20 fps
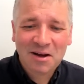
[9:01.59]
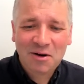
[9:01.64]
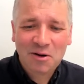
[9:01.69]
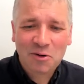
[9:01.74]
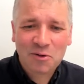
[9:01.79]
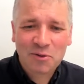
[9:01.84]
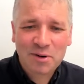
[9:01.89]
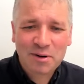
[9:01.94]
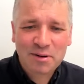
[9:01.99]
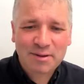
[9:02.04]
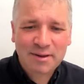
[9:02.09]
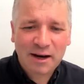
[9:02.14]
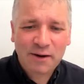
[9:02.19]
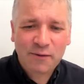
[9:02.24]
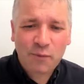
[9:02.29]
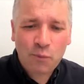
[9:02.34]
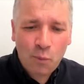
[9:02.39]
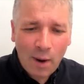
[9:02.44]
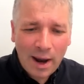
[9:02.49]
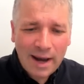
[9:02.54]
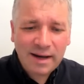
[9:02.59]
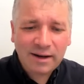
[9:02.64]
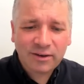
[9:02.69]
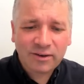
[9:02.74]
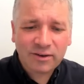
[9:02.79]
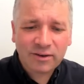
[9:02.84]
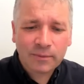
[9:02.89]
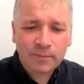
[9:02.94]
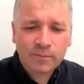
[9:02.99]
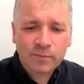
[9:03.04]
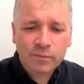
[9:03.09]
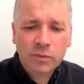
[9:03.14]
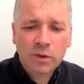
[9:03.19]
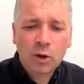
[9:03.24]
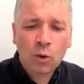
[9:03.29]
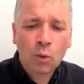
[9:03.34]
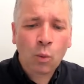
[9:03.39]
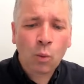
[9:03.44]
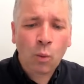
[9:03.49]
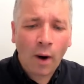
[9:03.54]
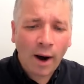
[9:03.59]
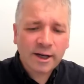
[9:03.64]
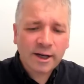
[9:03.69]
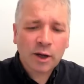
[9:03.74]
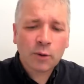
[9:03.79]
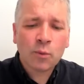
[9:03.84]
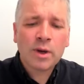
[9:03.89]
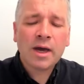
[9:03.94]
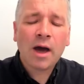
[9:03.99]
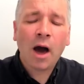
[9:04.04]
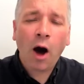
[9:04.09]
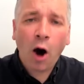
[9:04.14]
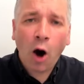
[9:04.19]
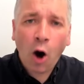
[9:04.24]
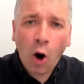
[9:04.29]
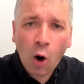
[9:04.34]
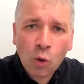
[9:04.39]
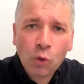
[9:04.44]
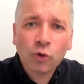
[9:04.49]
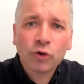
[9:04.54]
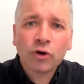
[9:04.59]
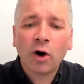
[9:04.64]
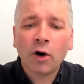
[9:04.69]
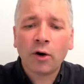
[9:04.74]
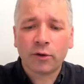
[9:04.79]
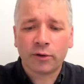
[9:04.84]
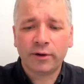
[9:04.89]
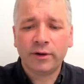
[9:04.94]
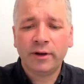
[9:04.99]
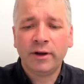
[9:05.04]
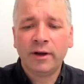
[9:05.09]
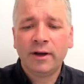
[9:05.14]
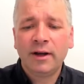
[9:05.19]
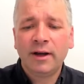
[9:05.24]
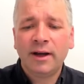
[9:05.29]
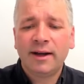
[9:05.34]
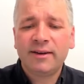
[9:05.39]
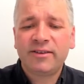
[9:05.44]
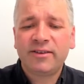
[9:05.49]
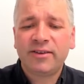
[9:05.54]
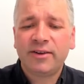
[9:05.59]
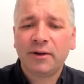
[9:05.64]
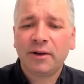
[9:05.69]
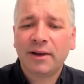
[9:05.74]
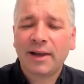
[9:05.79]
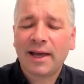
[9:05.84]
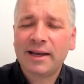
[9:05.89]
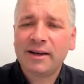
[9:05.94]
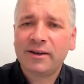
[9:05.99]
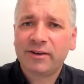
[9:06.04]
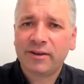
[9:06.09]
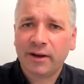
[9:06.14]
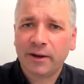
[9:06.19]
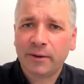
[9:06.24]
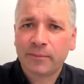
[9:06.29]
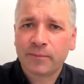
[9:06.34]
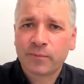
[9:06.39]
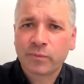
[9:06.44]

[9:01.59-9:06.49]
Or instead of wait, why we hold on until later?